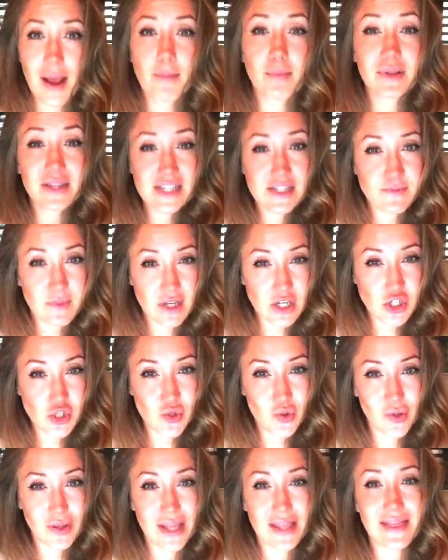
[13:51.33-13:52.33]
And please make
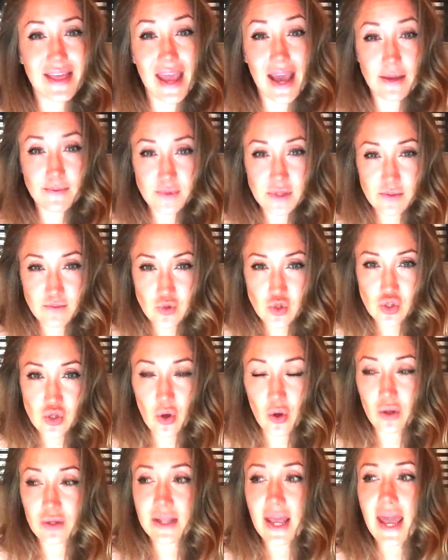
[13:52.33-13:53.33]
sure that the Epsom
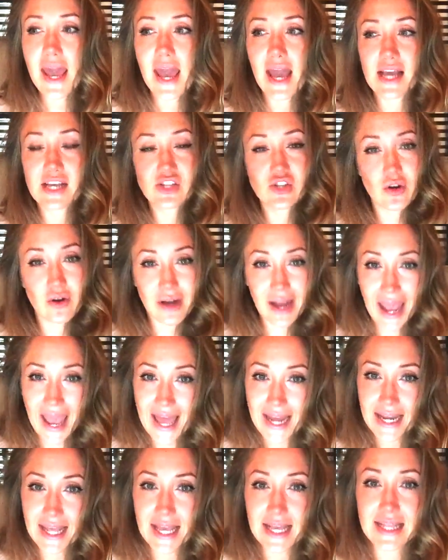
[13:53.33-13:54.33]
salt is
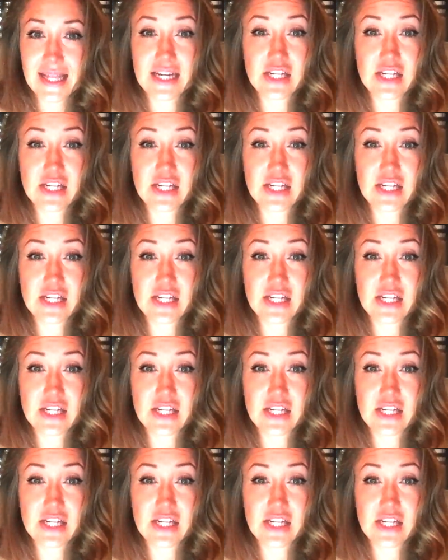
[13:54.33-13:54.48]
organic,